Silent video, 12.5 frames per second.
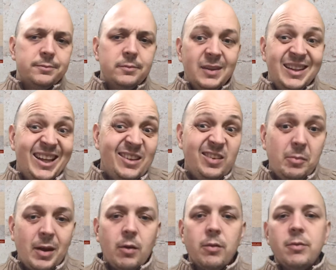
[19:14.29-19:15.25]
Lazy
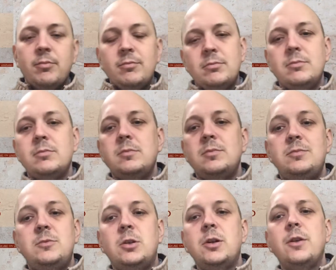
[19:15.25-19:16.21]
mouth.
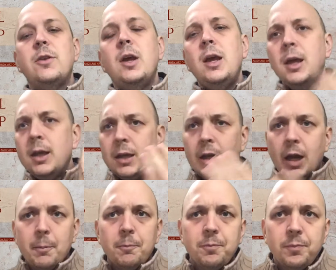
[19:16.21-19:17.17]
That's all it is. Yeah.
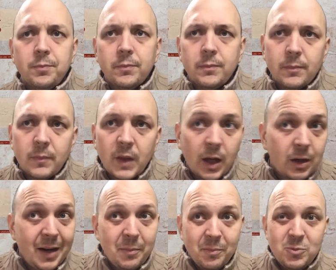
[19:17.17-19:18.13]
All
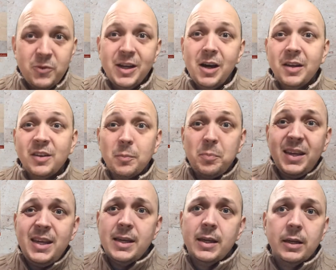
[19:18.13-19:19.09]
right, moving on to
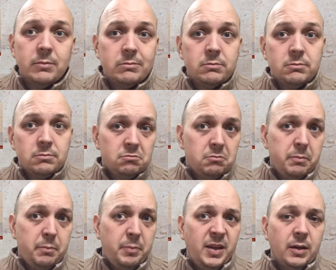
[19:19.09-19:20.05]
P.
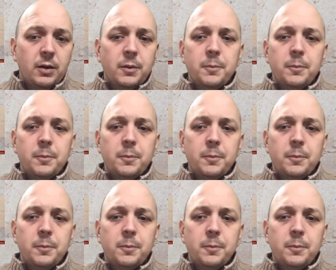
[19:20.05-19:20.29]
Pink.